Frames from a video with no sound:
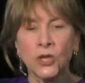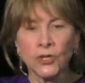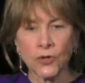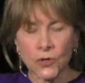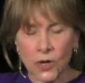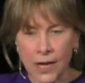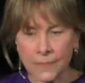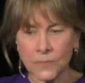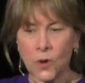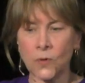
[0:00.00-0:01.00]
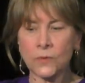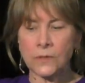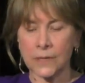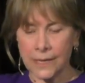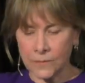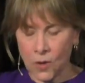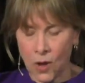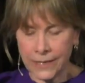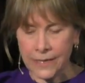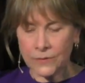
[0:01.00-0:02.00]
your um, own uh,
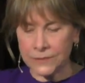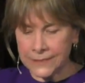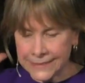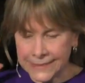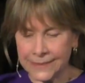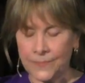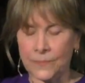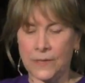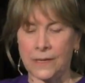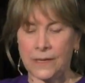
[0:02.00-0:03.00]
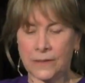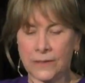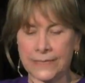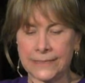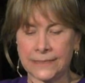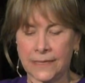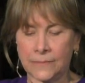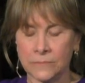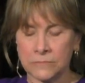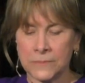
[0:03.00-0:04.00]
audio system uh, is uh,
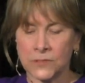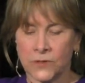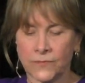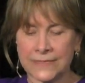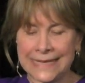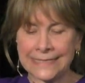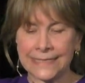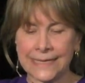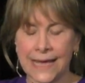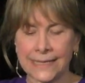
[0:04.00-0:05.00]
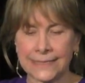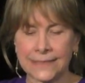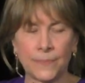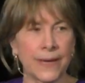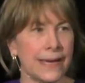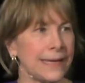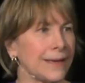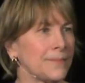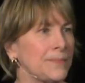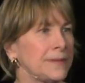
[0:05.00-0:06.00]
sort of sensitized by
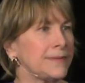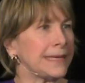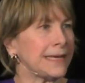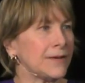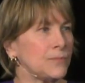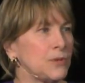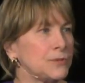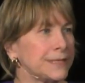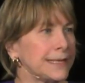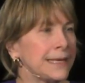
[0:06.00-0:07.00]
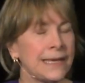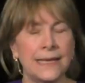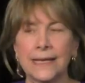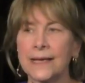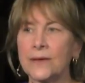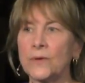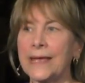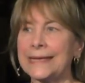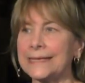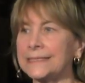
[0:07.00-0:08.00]
uh, thinking of music uh,
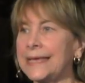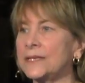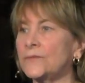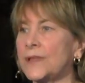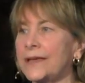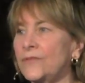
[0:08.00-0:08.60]
and its end of life